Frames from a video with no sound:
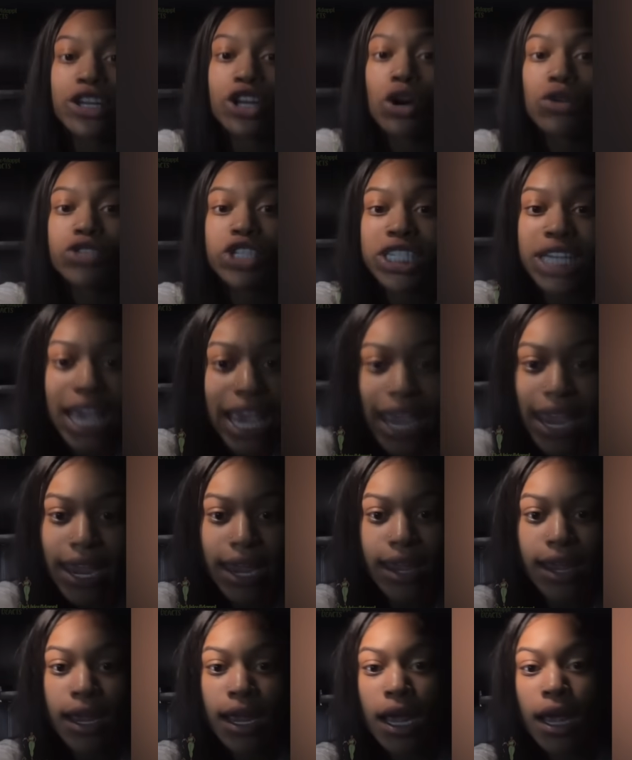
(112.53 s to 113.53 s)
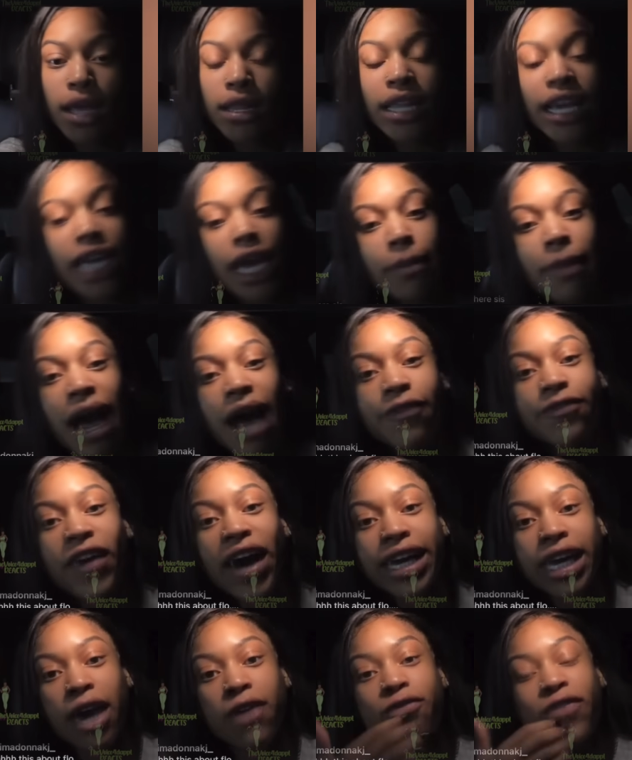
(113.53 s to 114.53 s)
didn't do shit. Look at my
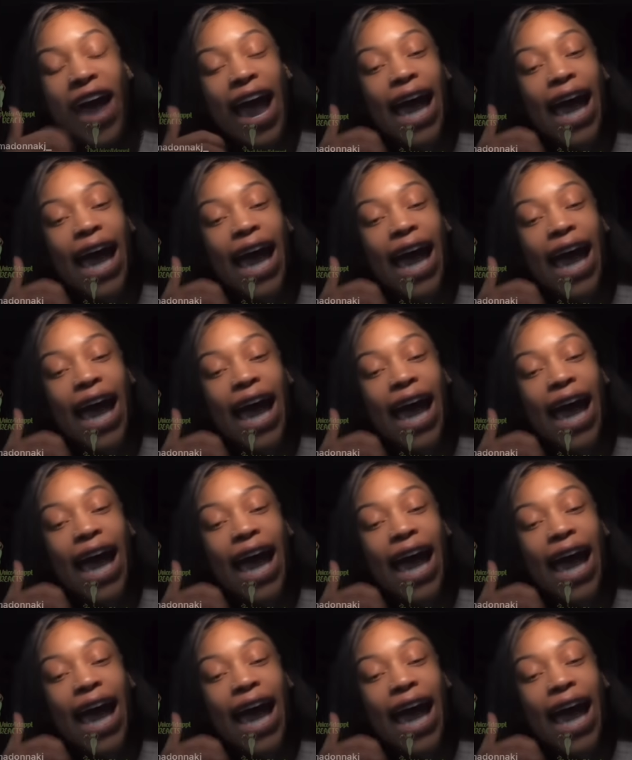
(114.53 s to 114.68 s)
fucking